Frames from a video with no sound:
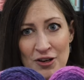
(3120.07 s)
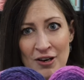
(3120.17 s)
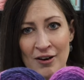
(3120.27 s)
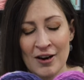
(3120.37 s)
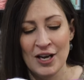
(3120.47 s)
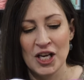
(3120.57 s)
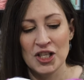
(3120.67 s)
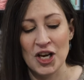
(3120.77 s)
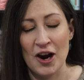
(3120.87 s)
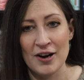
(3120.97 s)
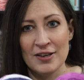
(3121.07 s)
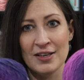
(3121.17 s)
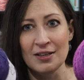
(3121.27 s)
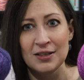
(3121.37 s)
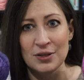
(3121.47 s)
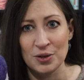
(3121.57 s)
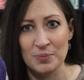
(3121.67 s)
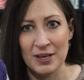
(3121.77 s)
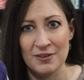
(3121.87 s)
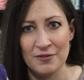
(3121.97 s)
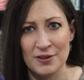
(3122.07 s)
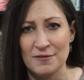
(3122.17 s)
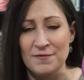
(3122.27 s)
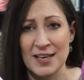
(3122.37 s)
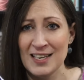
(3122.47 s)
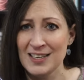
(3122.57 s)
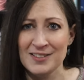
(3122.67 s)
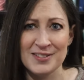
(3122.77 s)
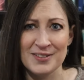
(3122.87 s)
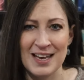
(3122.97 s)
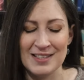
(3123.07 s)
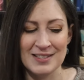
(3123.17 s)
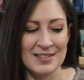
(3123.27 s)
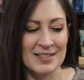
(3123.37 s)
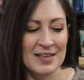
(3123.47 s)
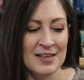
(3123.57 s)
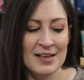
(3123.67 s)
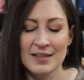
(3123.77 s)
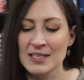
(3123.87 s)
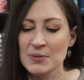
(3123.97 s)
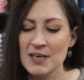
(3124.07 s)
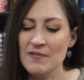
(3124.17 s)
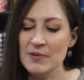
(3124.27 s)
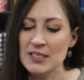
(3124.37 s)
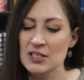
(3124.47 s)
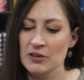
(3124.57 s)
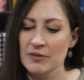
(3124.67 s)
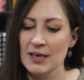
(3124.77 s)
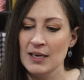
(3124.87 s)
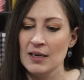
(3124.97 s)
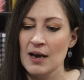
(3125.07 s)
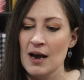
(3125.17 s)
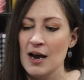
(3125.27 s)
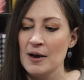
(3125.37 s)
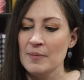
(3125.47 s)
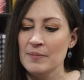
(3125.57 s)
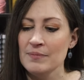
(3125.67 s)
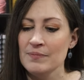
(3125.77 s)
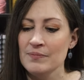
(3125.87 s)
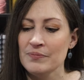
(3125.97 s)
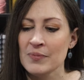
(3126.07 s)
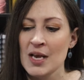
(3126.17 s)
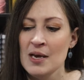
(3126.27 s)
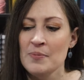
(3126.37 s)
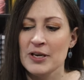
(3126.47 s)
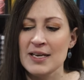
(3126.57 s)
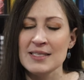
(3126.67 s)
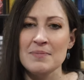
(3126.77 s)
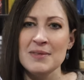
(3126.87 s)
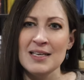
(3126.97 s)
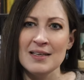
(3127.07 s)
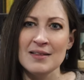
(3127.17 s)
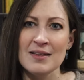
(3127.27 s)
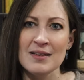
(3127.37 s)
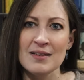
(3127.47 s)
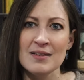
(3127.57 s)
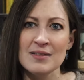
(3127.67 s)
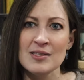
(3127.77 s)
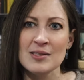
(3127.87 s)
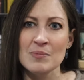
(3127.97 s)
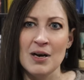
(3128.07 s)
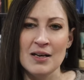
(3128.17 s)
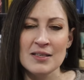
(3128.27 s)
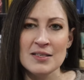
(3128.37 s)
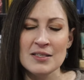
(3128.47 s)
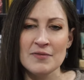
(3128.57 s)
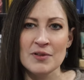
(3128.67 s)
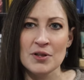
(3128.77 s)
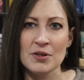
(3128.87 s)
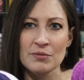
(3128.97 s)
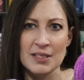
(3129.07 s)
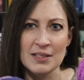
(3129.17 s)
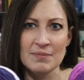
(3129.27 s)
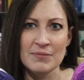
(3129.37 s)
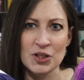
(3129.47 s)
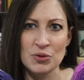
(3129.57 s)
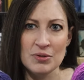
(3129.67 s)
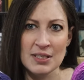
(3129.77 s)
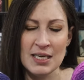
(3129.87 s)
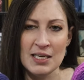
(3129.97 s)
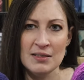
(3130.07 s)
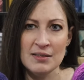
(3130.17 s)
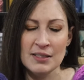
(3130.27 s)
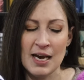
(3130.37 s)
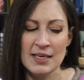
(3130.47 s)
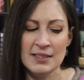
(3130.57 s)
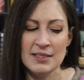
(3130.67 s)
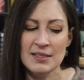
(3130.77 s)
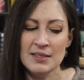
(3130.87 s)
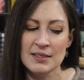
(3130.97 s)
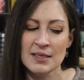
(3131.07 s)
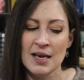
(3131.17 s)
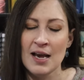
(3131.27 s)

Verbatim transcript: your yarn a little bit for the fade. So that's that's what I've been doing. Um, because I'm knitting the smallest of the three two skein sizes,